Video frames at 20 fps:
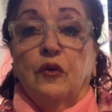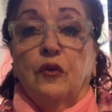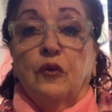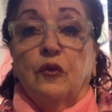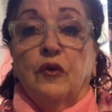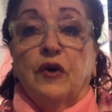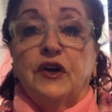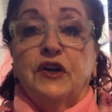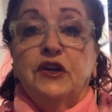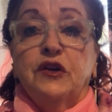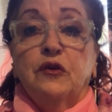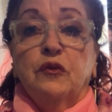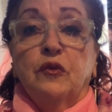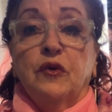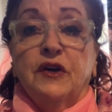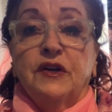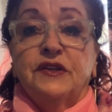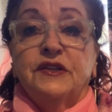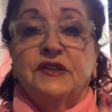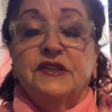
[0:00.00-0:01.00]
What do you
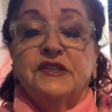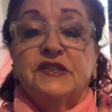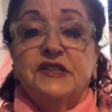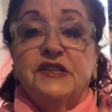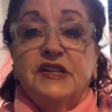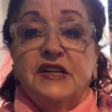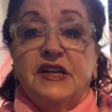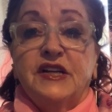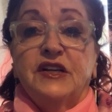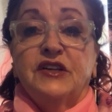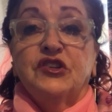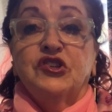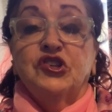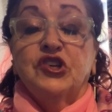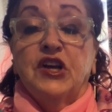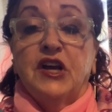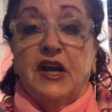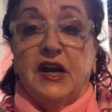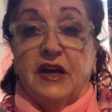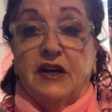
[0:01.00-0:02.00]
want to see
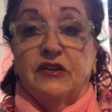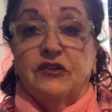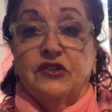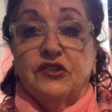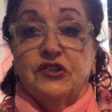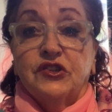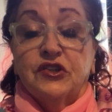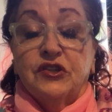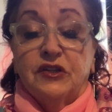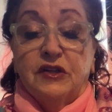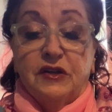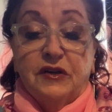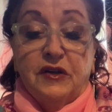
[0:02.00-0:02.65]
change?